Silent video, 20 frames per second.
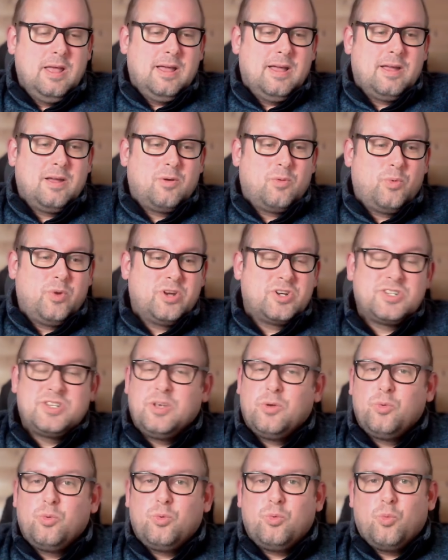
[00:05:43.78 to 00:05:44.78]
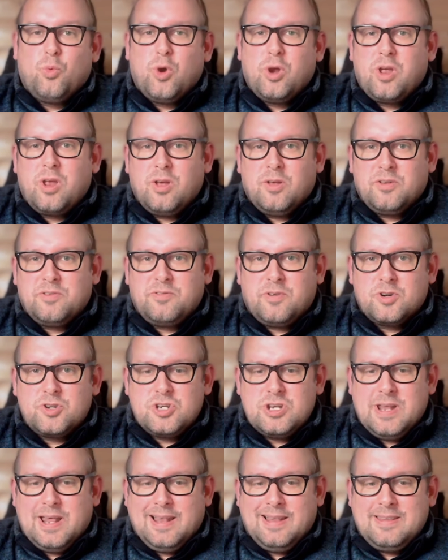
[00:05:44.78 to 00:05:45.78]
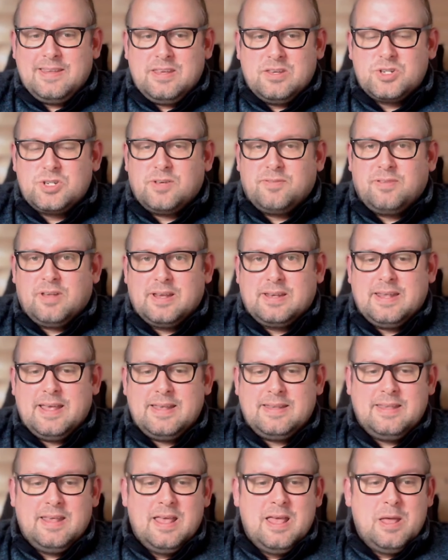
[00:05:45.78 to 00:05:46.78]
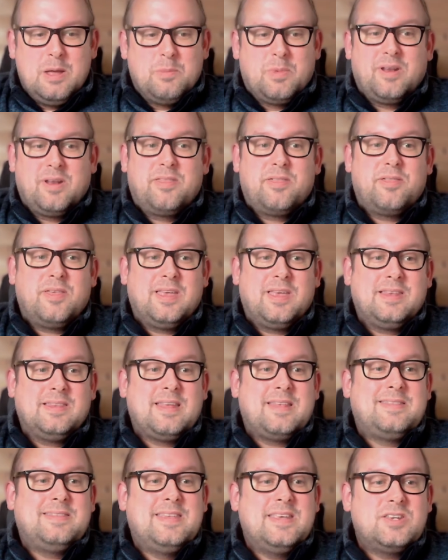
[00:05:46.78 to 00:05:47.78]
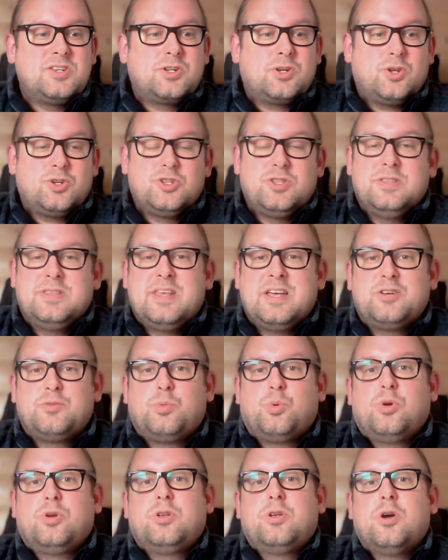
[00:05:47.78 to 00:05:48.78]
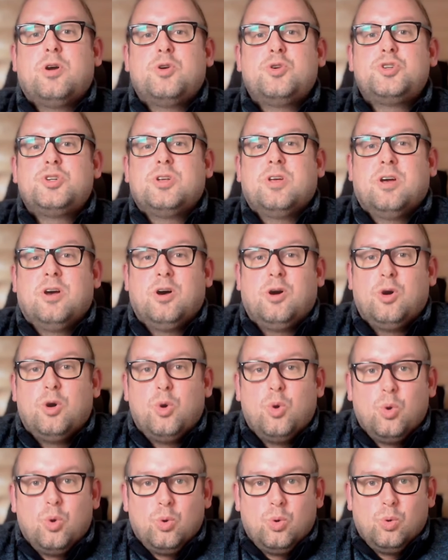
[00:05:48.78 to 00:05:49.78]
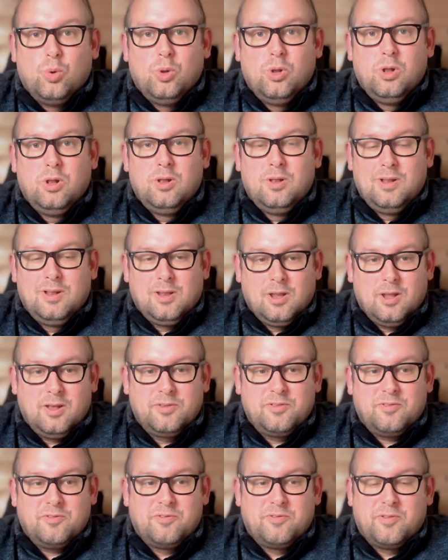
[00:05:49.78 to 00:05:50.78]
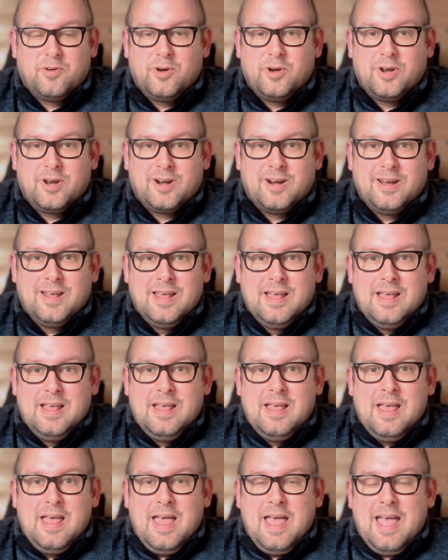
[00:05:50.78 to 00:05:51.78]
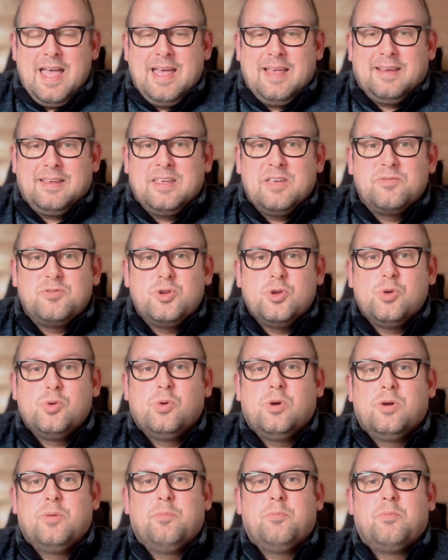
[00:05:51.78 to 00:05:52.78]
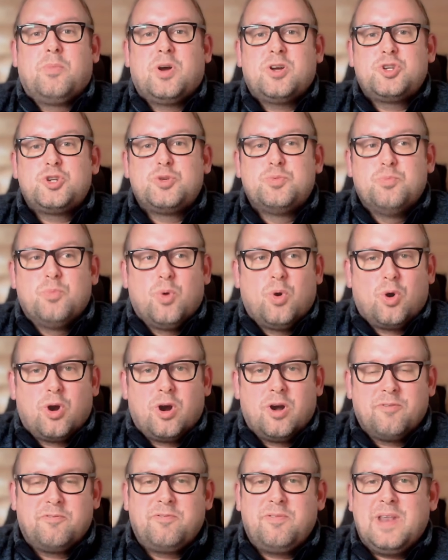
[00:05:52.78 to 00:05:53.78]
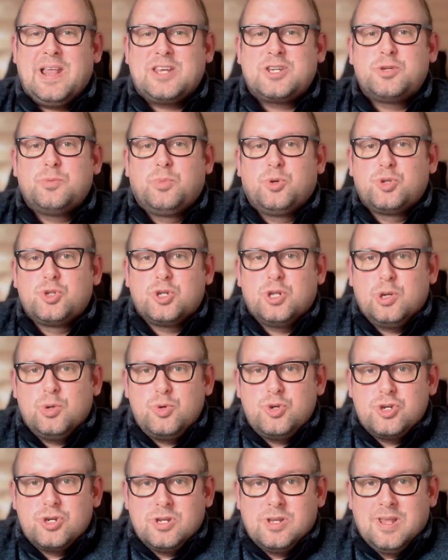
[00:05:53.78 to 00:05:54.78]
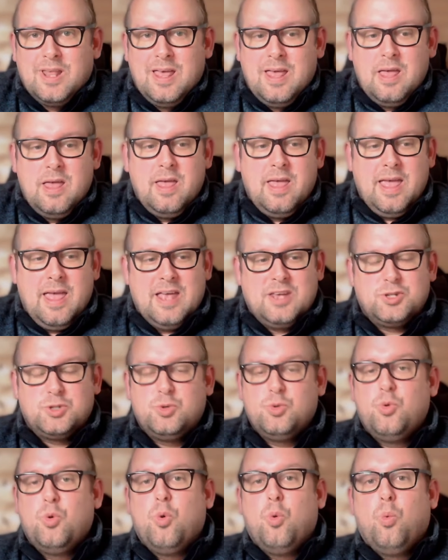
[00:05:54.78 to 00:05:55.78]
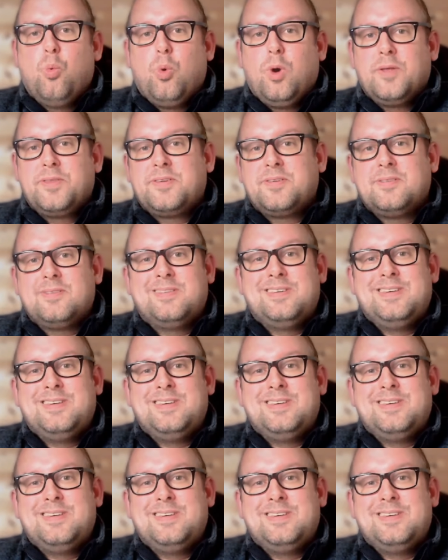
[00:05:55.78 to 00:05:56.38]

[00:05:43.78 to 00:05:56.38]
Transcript: We're still working on the functionality and stuff like that, but I think that this custom dashboard goes a whole lot further and gives you a much more flexible solution as to what